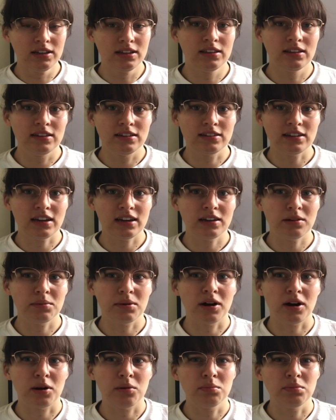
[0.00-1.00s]
the teddy
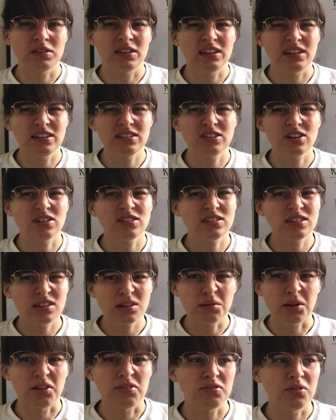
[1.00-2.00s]
bear, but then he starts thinking
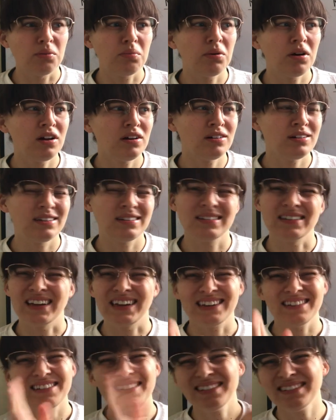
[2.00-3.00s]
about football, and he's
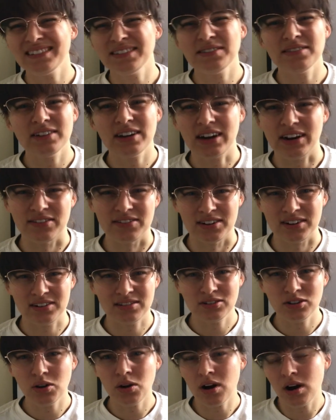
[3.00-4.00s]
like, oh, whatever.
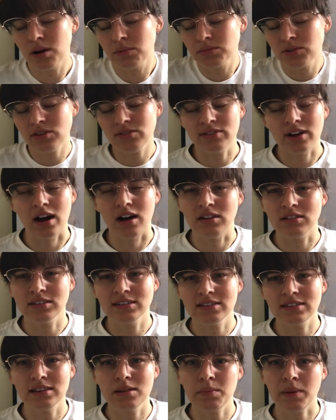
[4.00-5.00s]
No harm, no foul. It's
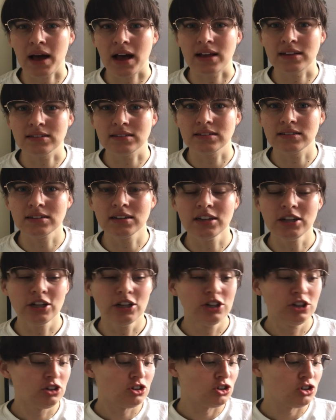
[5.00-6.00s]
in the past.
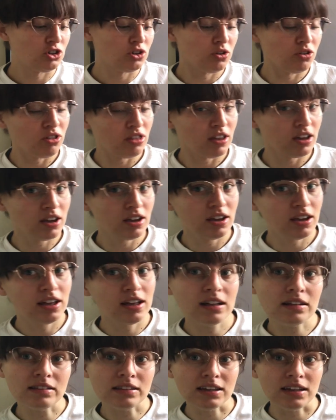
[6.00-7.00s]
Do you think
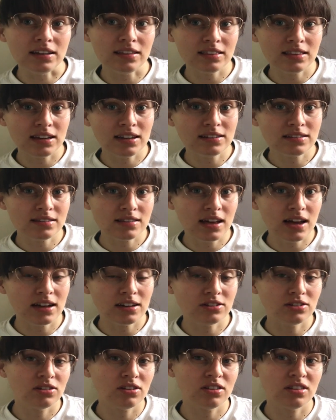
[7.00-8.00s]
Helene thinks that?
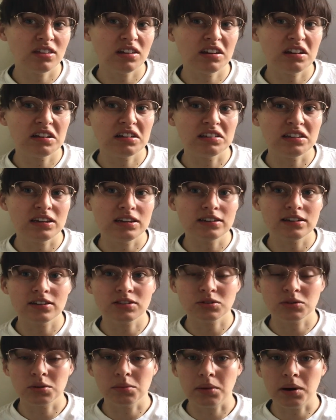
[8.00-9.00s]
Do you think Helene
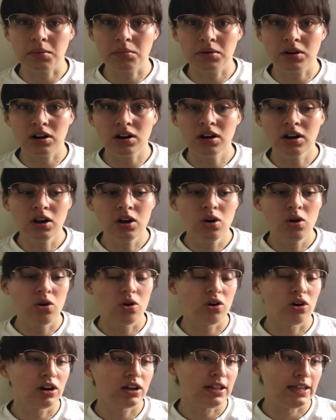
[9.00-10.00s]
doesn't remember?
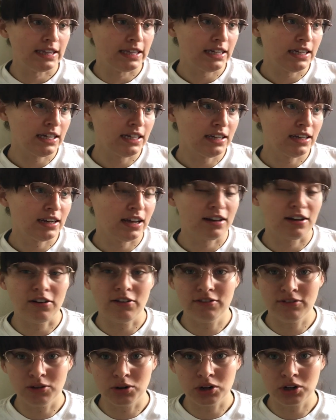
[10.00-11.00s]
Or Helene, a
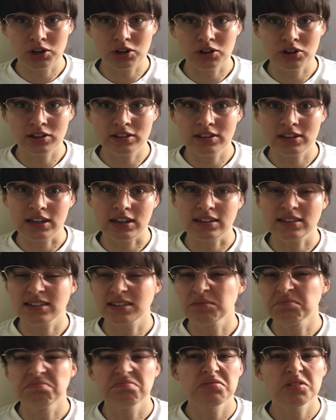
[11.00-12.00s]
4-year-old, thinks,
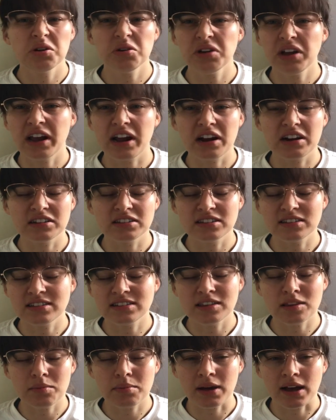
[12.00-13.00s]
who cares? It's in
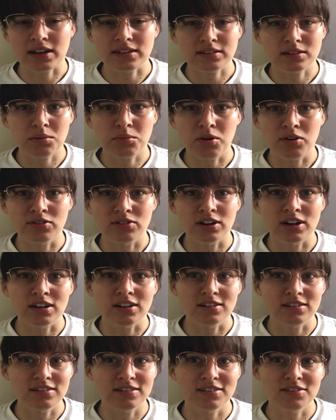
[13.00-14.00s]
the past. I'm over it.
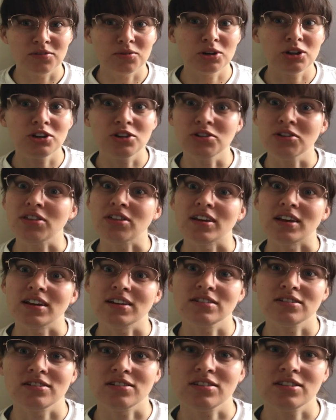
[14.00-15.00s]
What do you think?
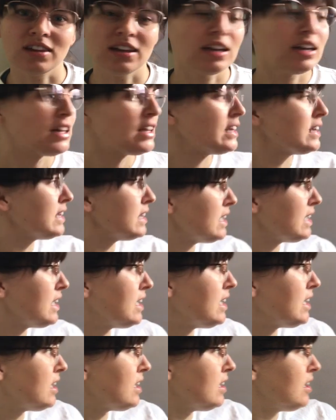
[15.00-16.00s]
Do you think
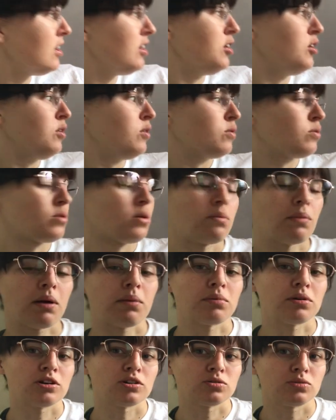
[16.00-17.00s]
Helene
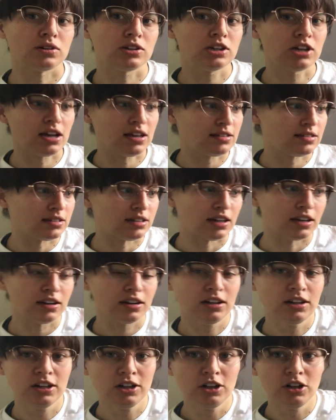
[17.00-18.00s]
remembers what Chase did?
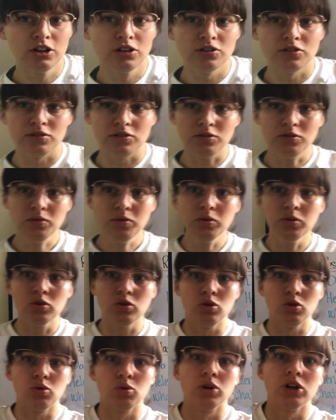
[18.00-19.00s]

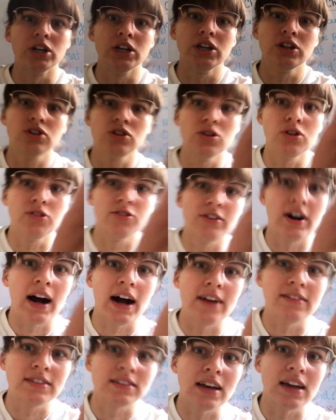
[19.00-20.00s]
3, 2,
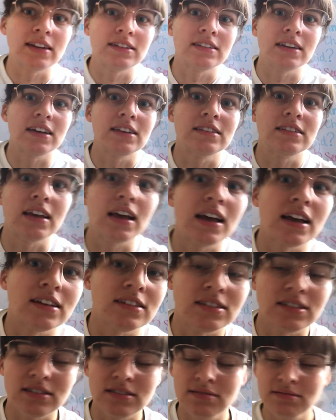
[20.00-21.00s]
5
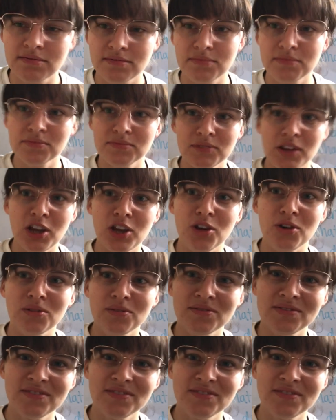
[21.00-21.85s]
sentences. Thank you.